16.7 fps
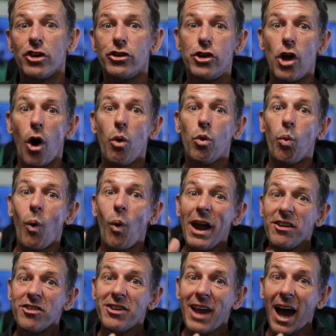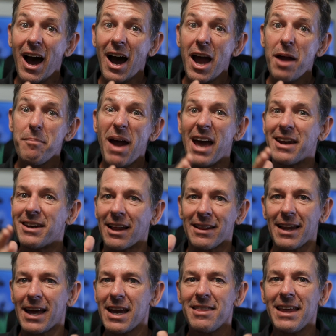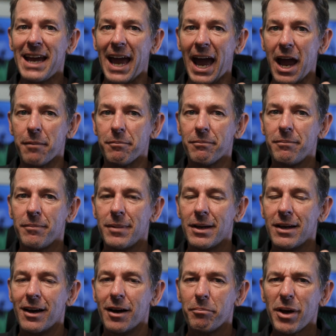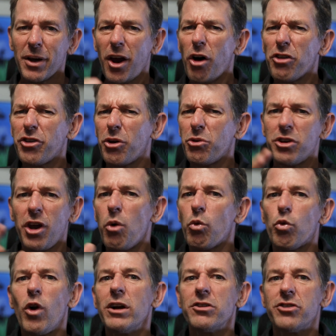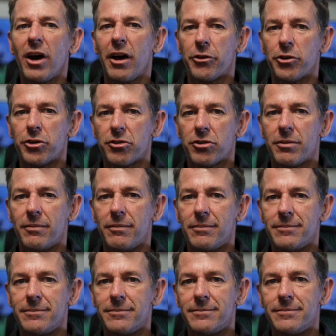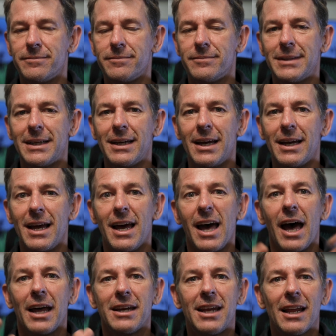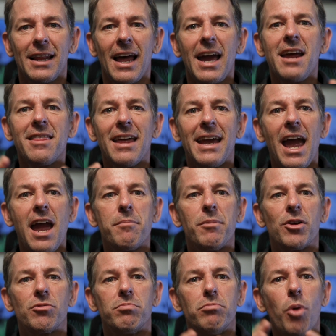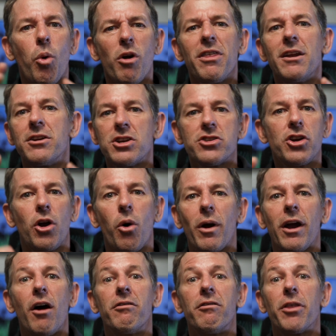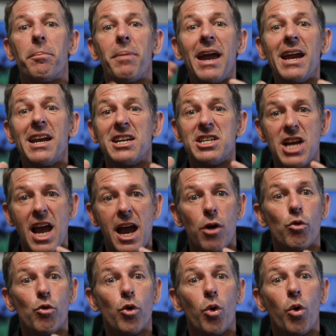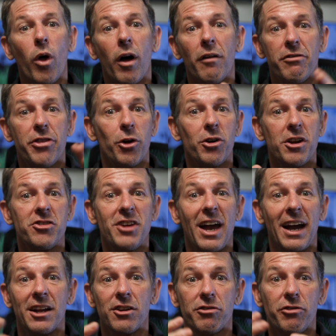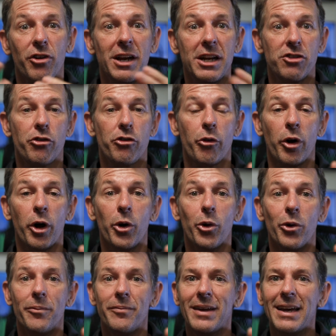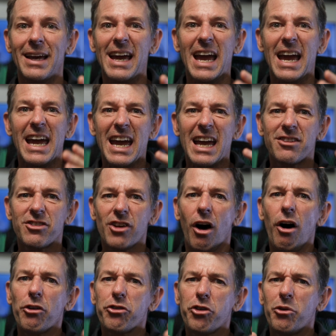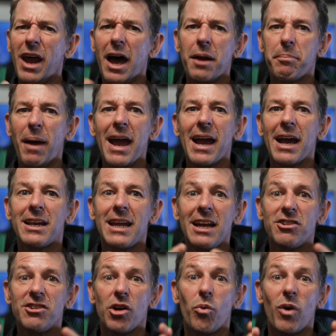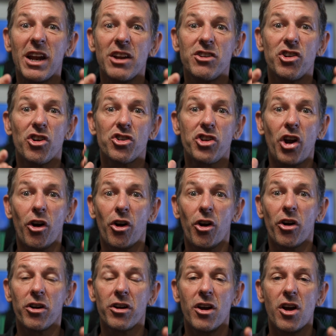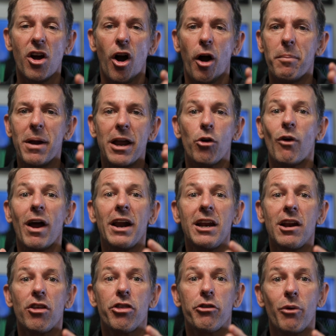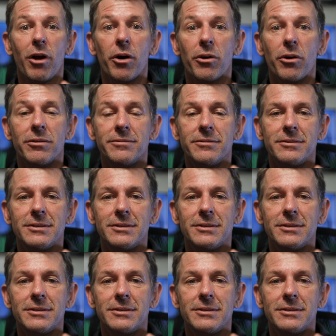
Don't waste time and delay the game, but also don't rush others. Delaying the game is more than just going over the PDGA rule of 30 seconds for each throw. It's also not paying attention when it's your turn or being ready to throw.